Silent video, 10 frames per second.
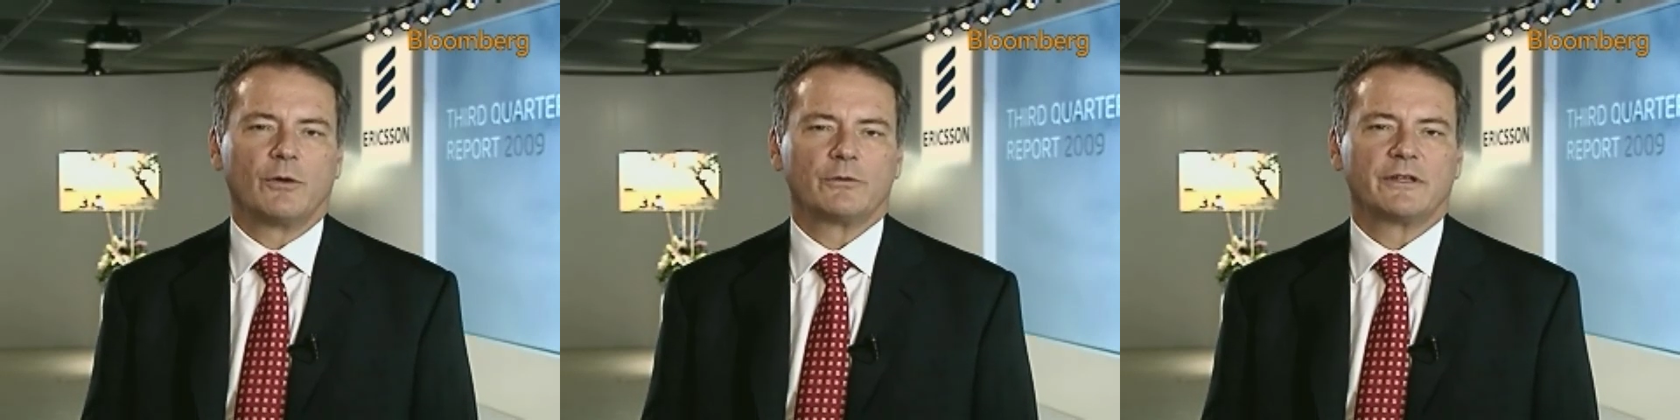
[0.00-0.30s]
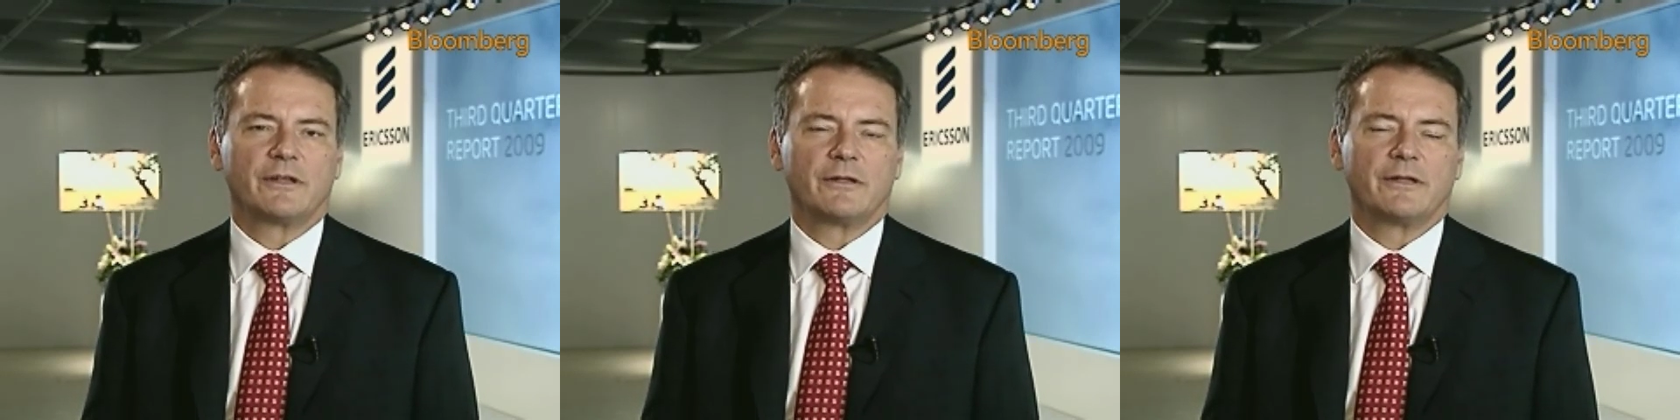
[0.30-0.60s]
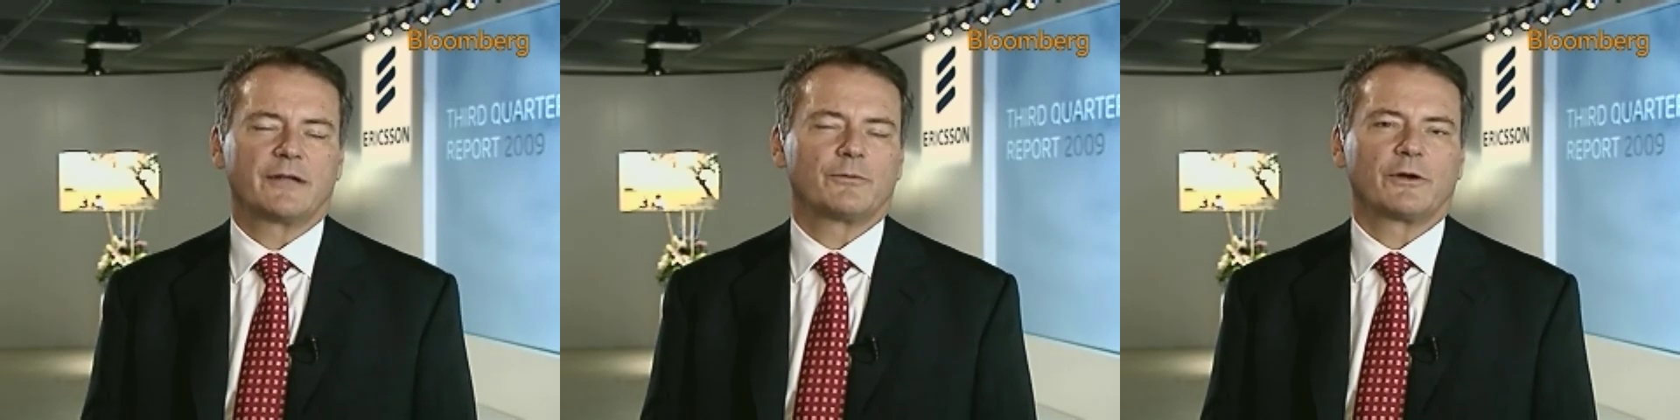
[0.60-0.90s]
quoted a
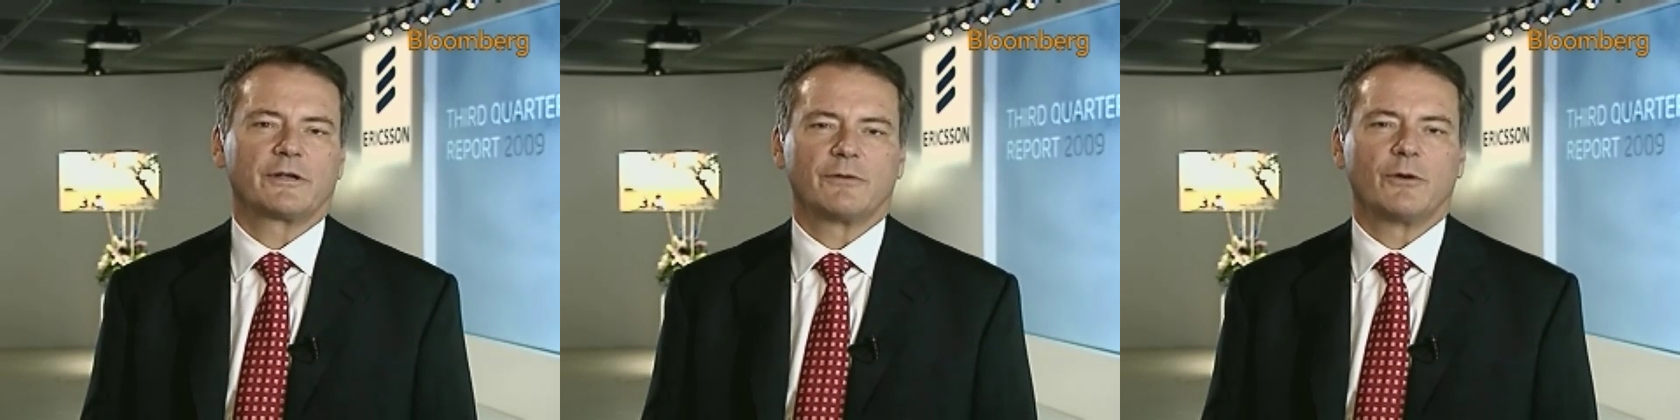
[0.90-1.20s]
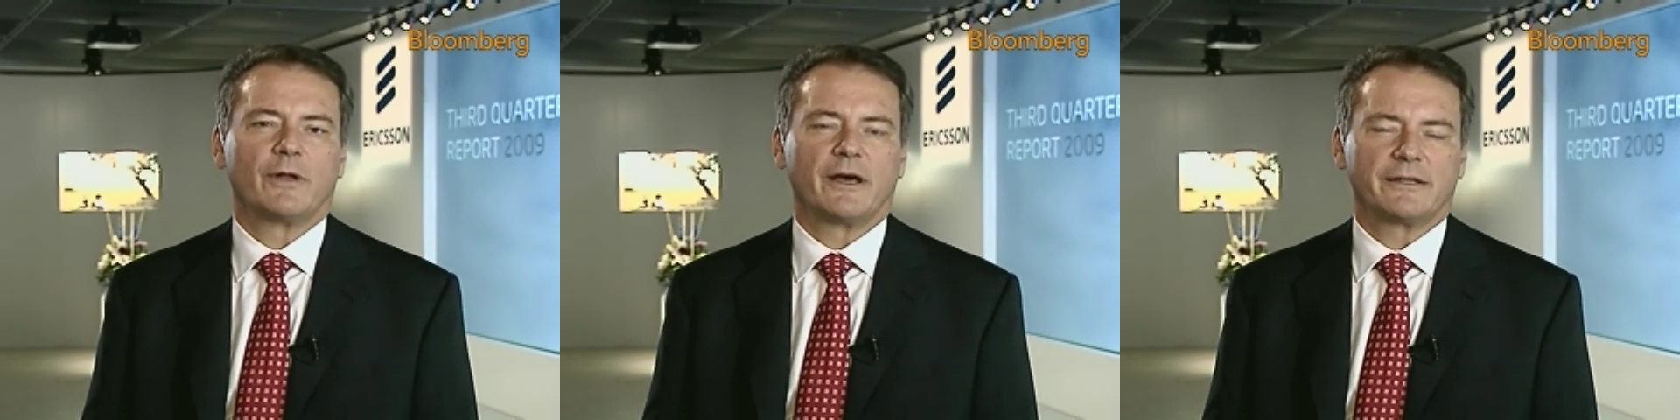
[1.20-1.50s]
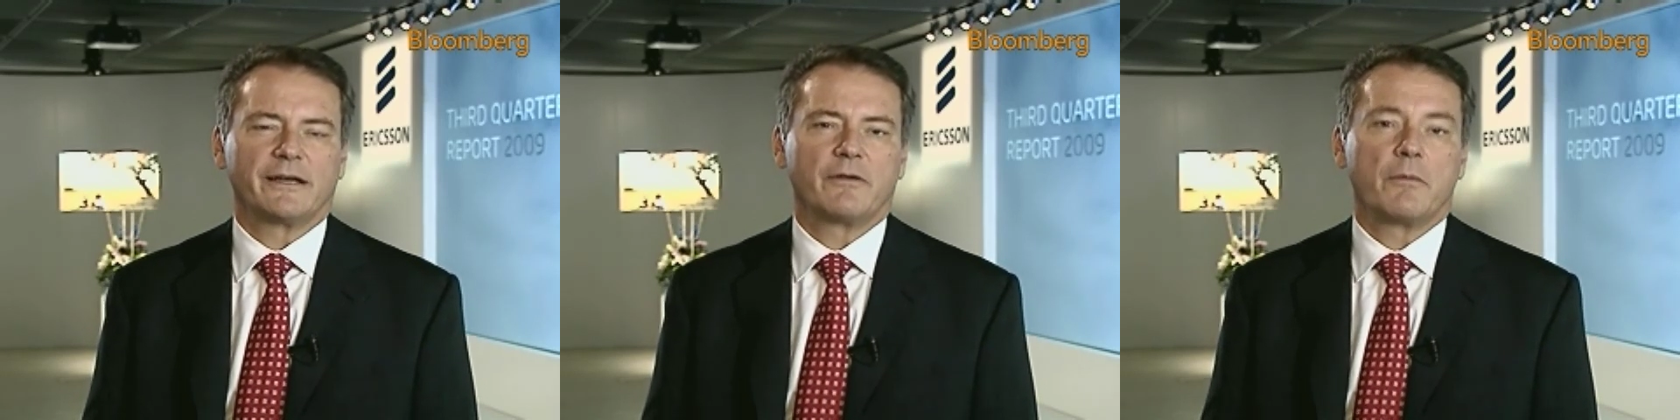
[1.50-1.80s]
network
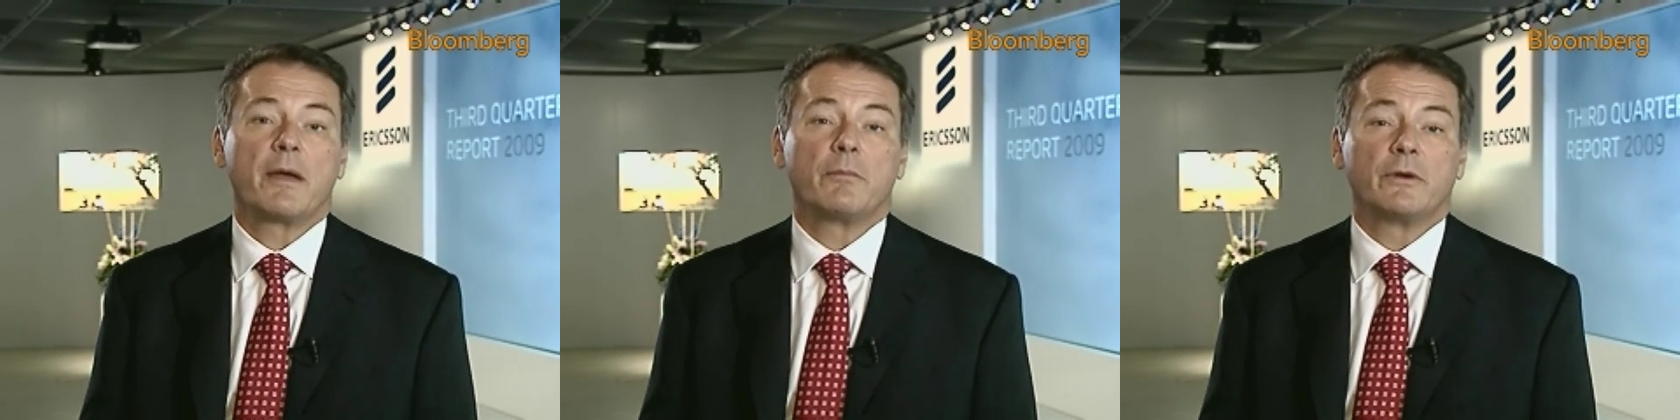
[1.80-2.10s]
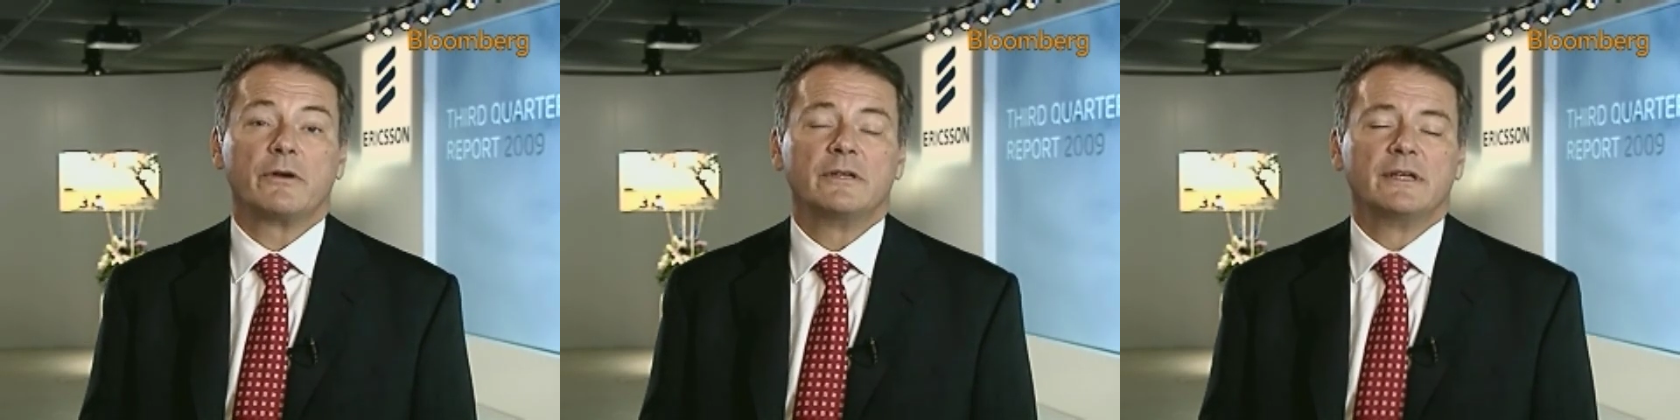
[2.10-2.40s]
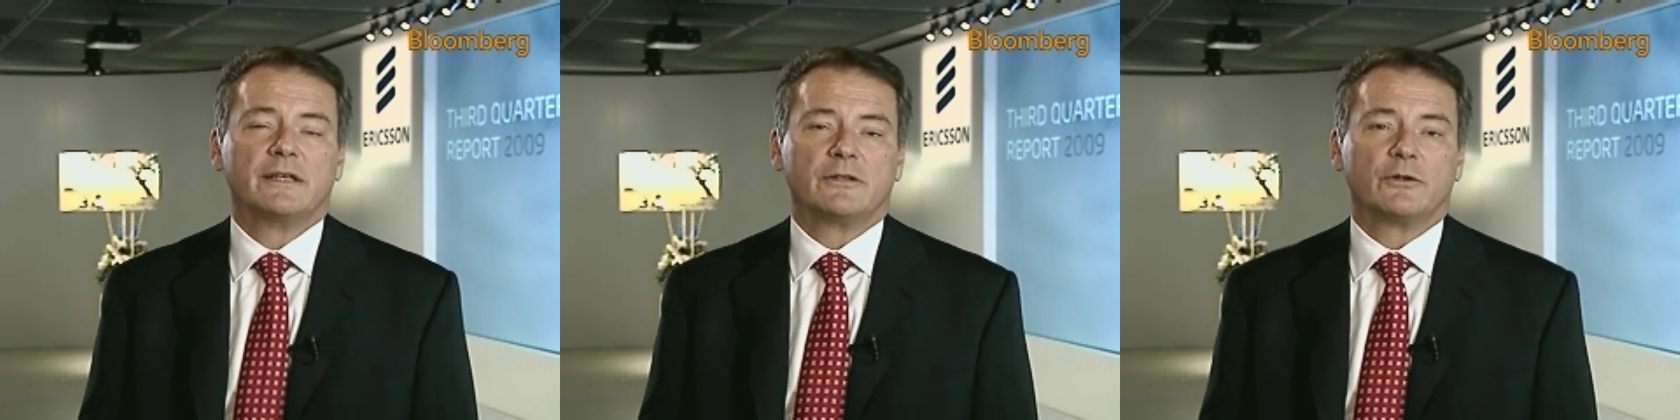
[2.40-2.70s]
rollout, I remember.